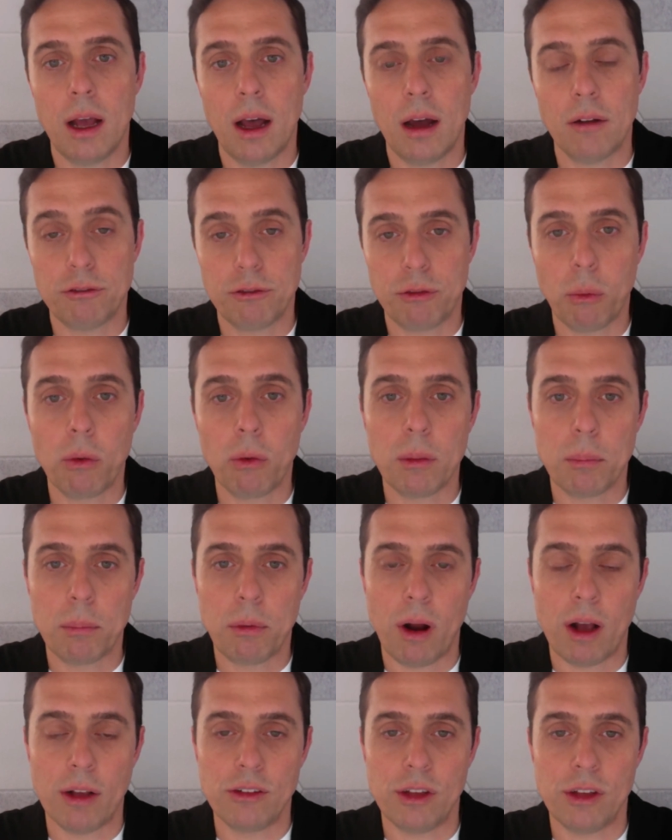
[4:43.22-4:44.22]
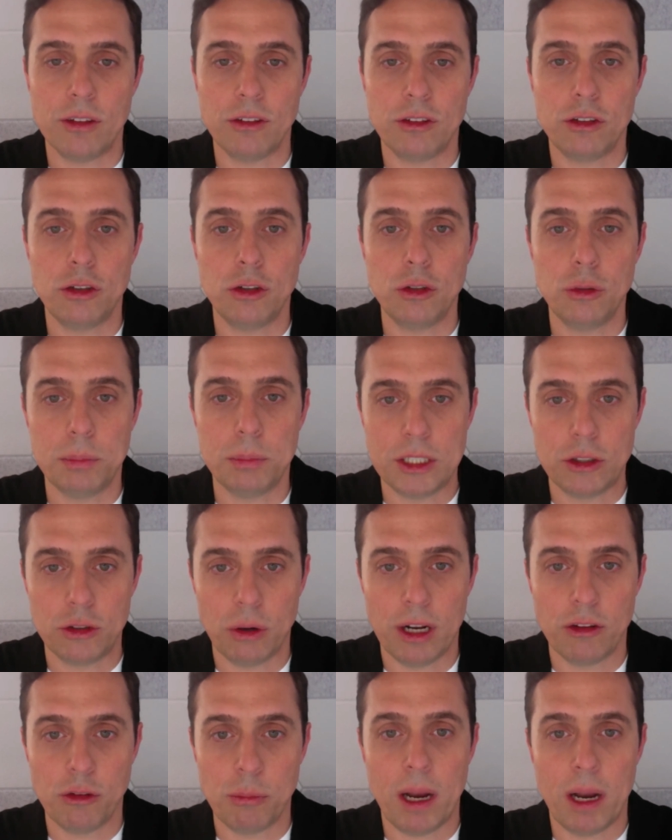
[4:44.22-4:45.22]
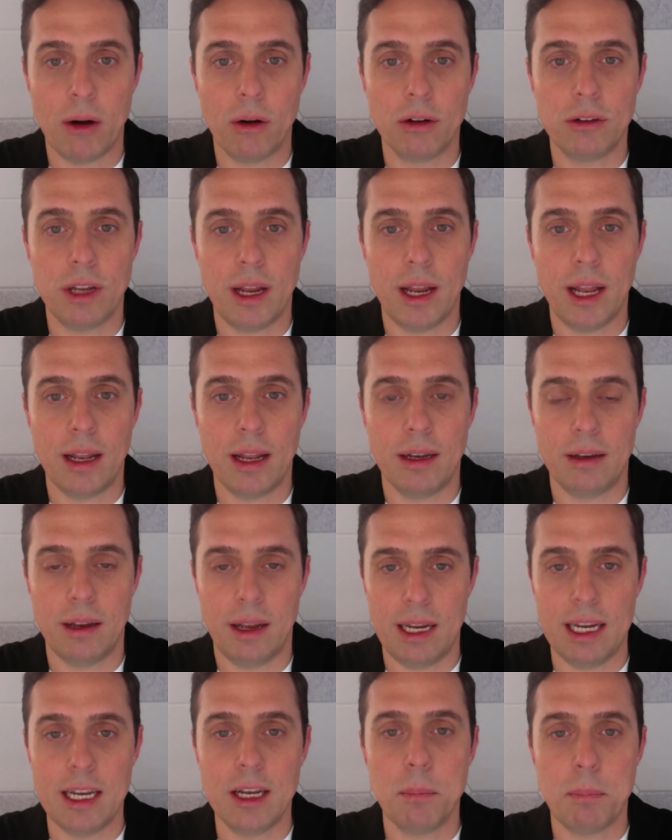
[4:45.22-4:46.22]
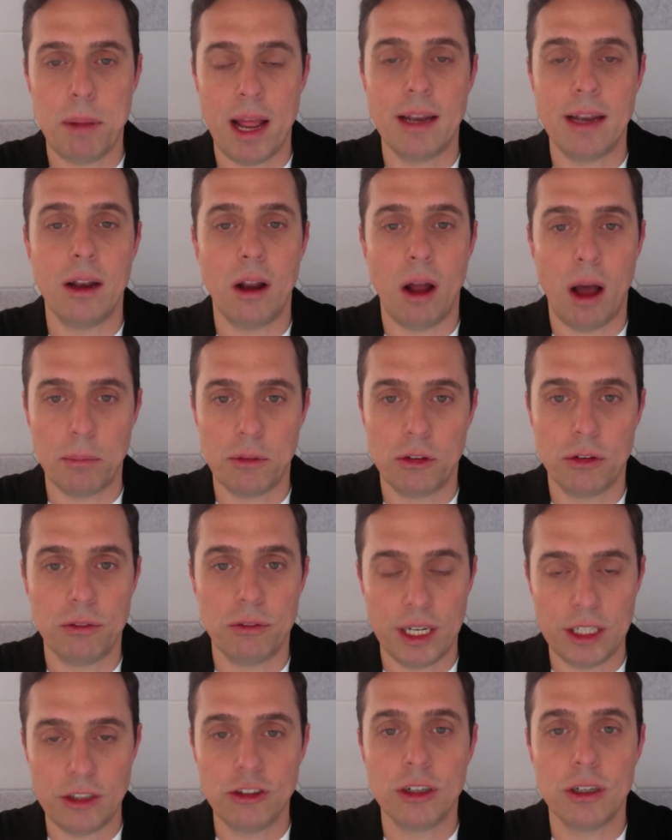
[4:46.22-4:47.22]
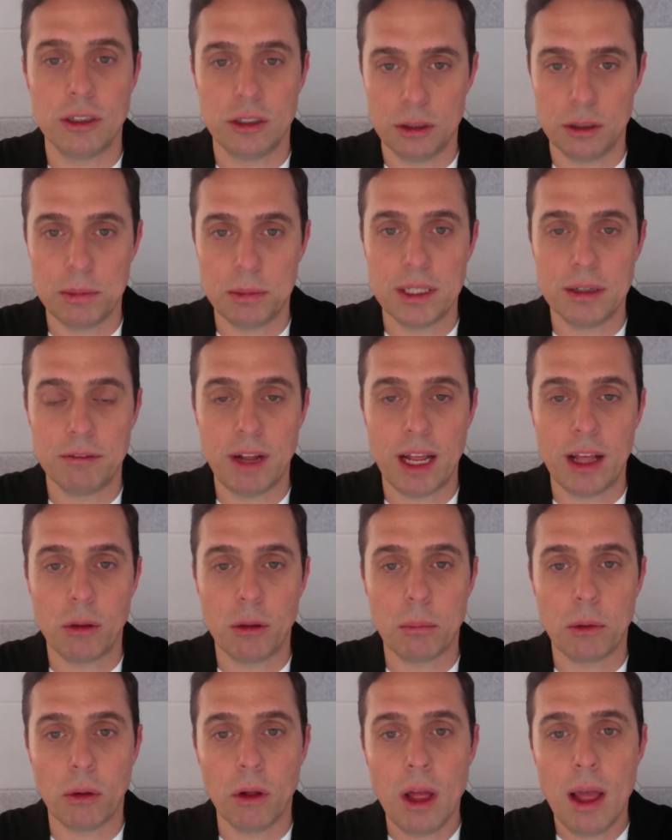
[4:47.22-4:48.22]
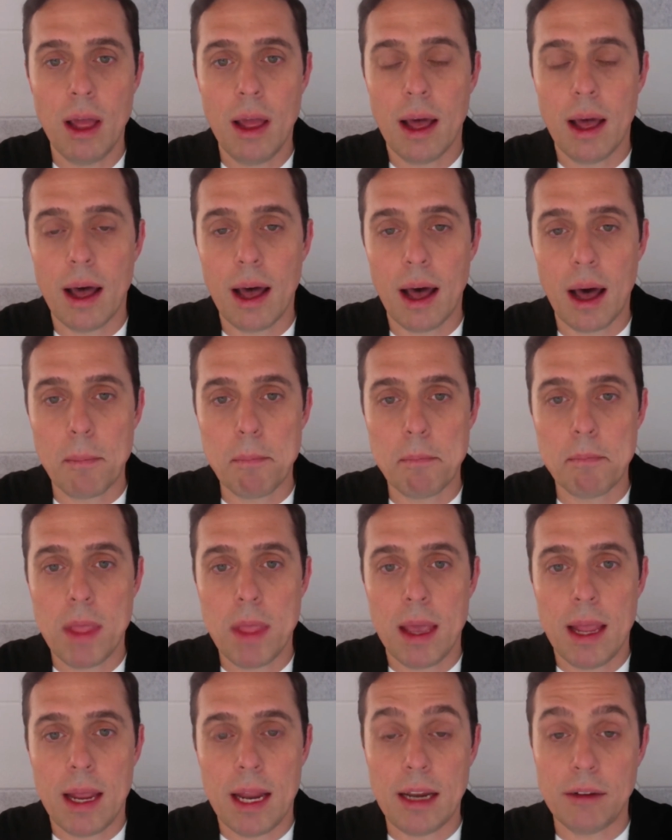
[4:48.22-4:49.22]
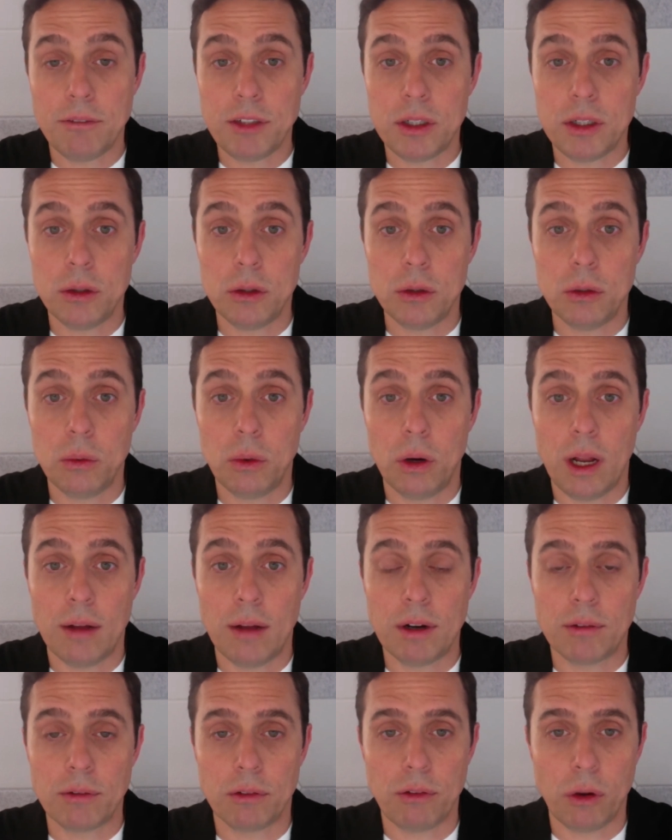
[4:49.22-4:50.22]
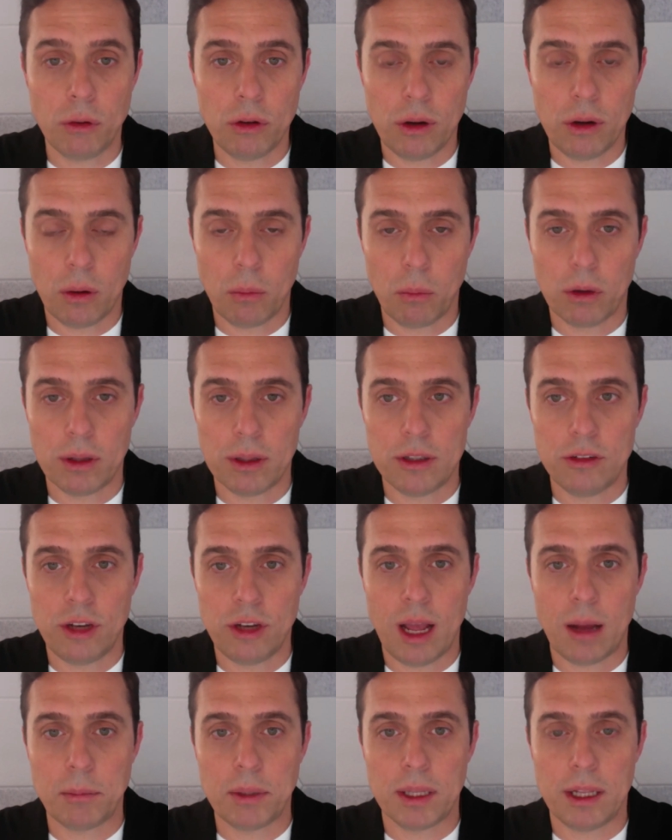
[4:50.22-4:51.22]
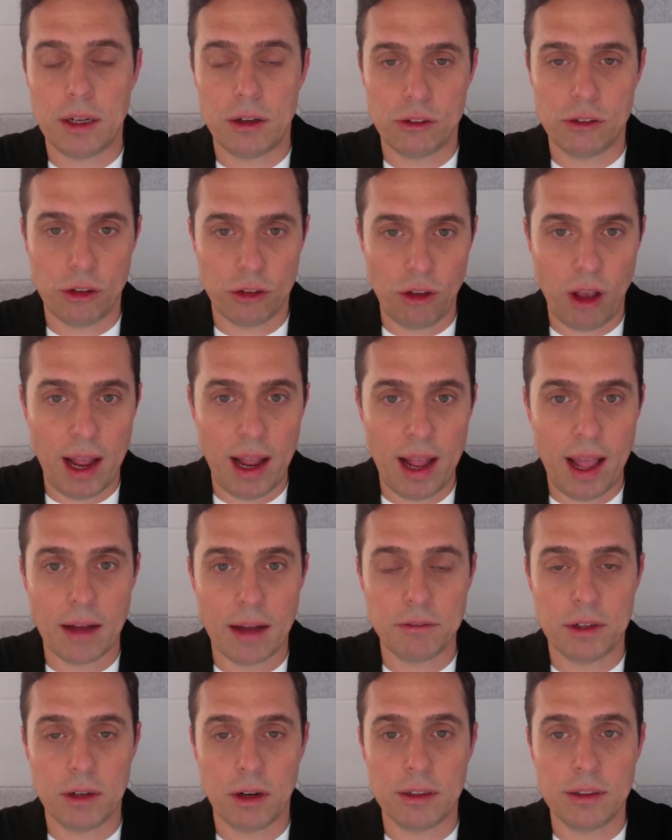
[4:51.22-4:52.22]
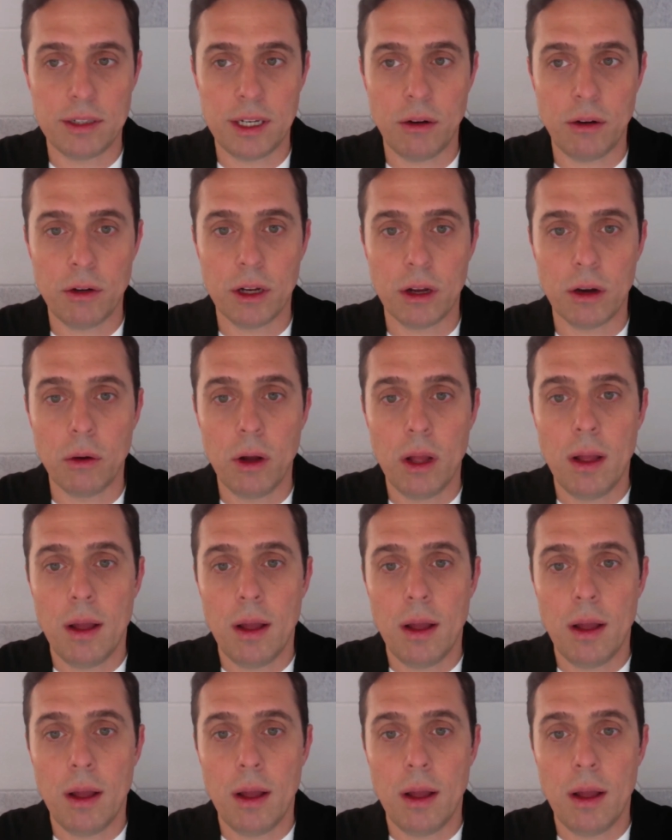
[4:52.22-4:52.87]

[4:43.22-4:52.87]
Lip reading: for the process to be transparent and independent observation to be available. If you have ever voted on one of these tabulators, as I have in Ontario,